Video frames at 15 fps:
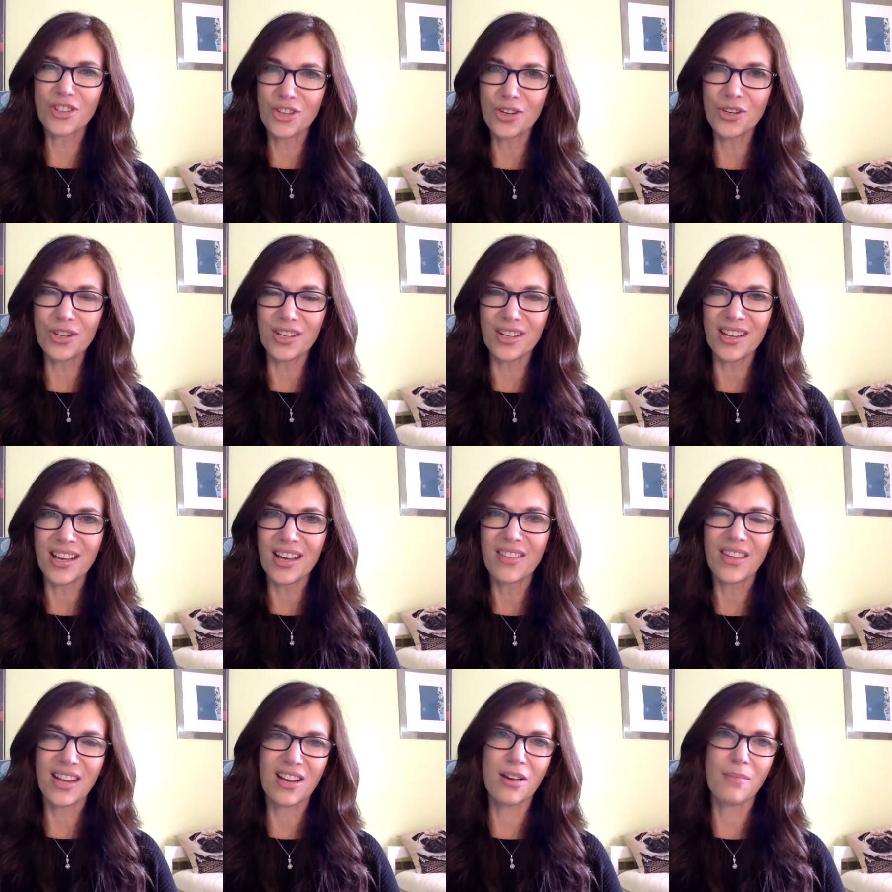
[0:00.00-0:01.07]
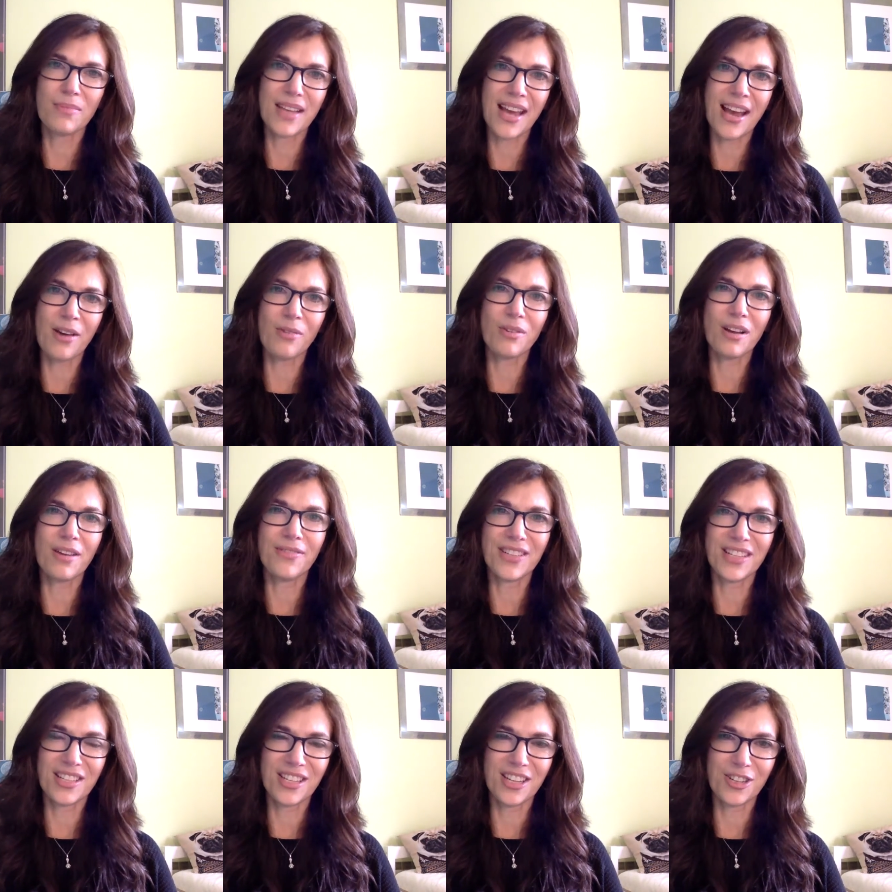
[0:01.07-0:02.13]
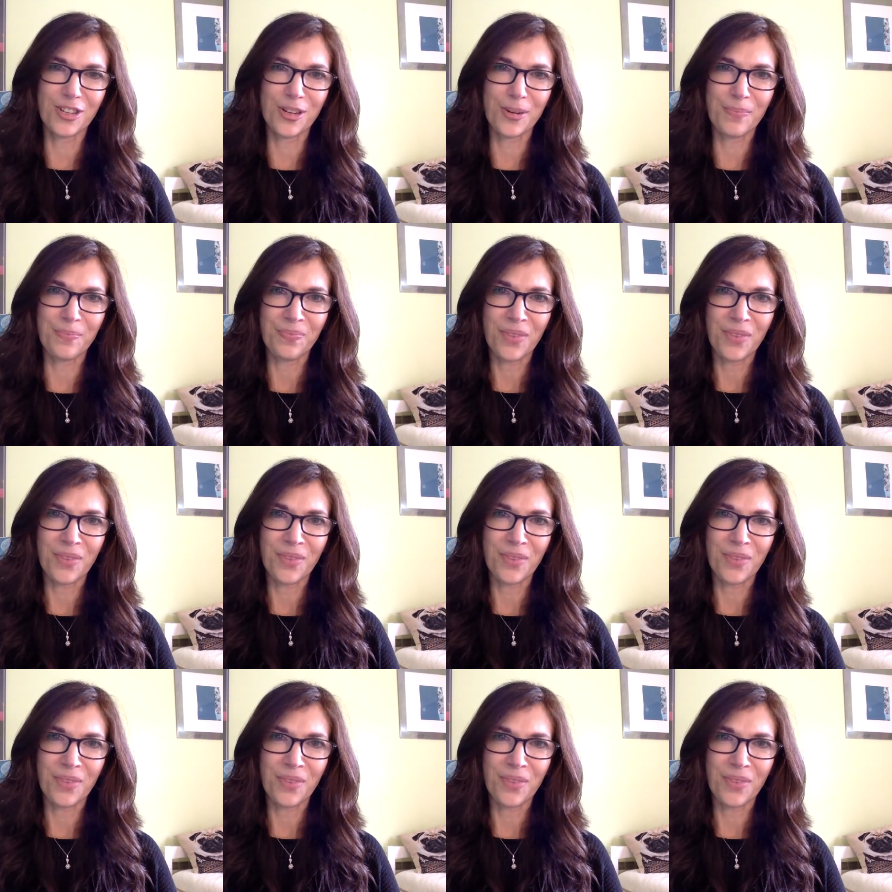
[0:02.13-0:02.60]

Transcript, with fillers: good that comes out of a decision.